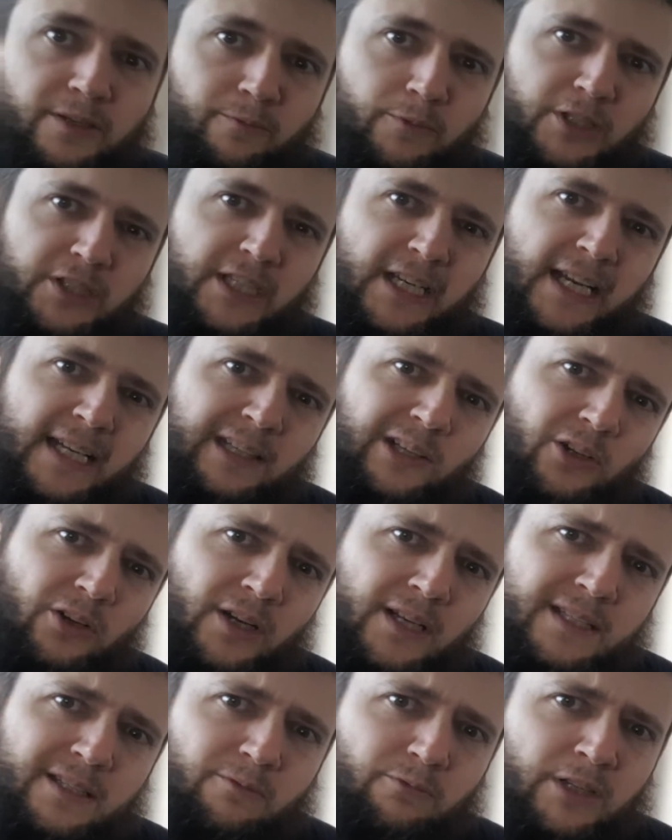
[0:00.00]
when you had
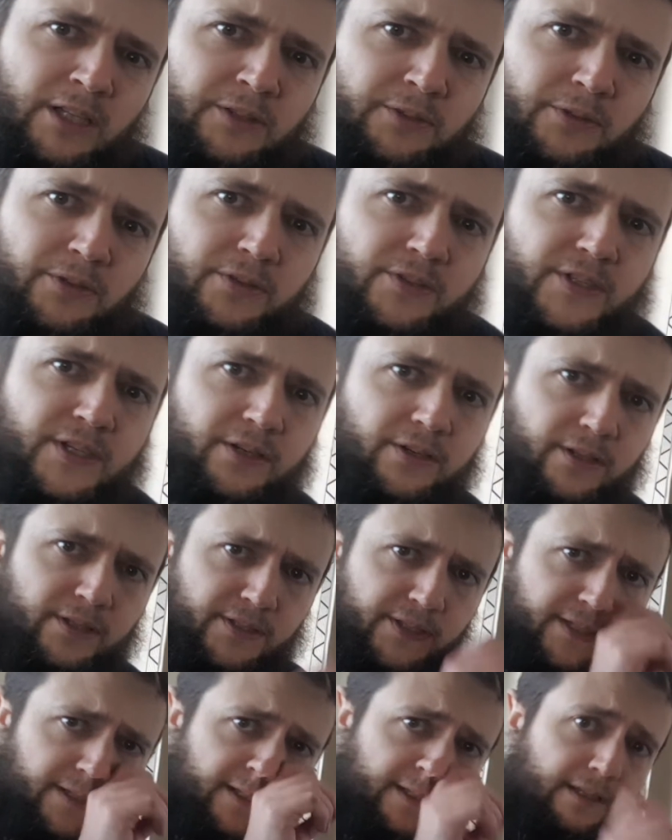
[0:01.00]
lines that went through 0,
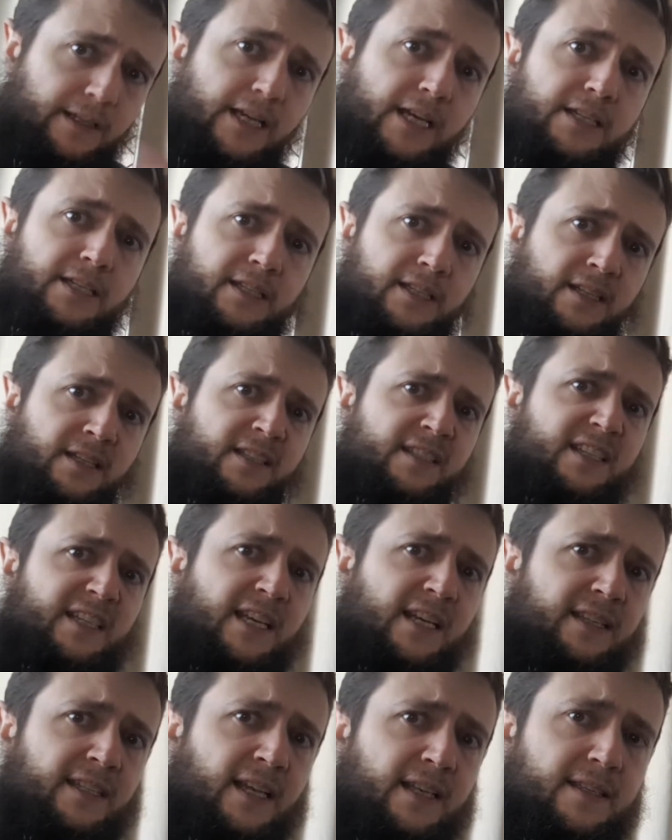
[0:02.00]
0, and you needed to
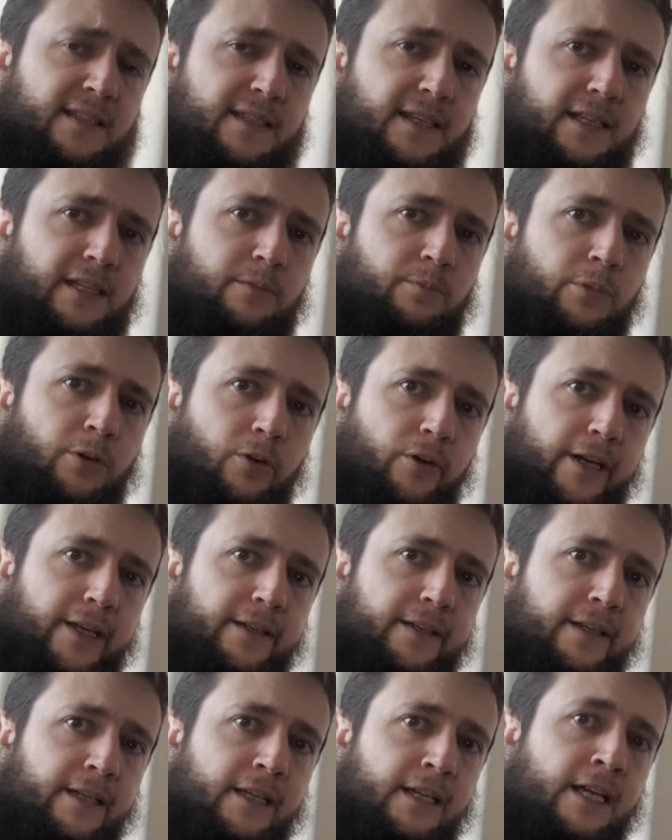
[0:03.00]
get that second point.
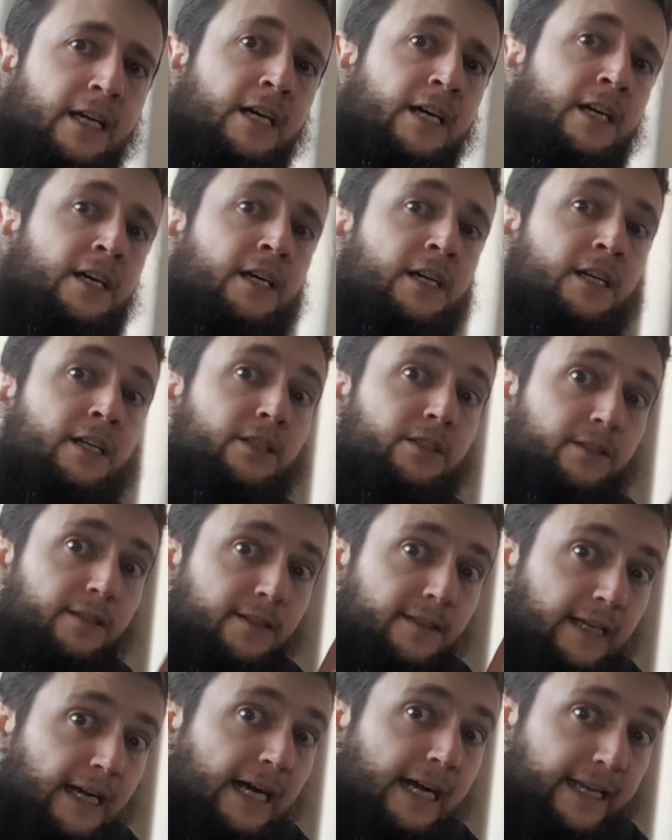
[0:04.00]

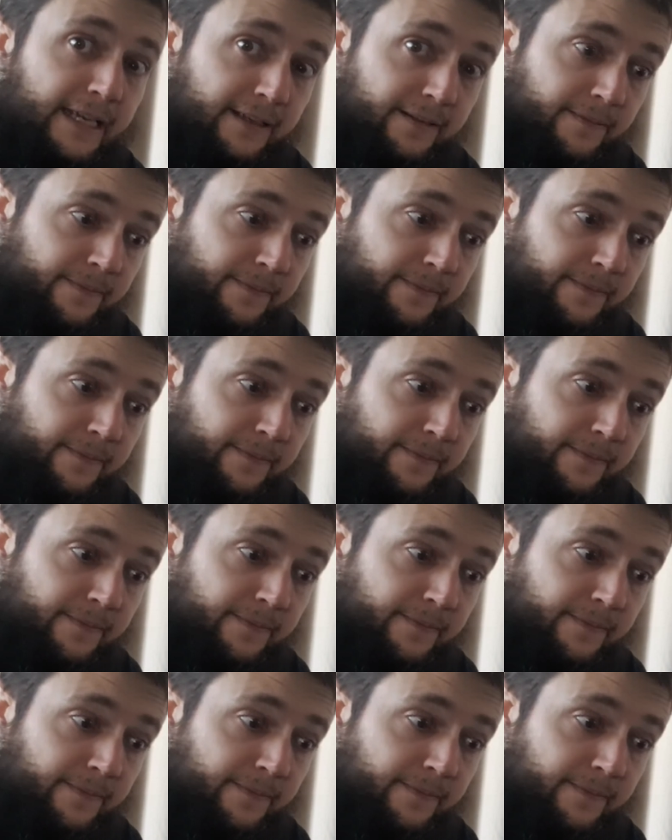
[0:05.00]
Today,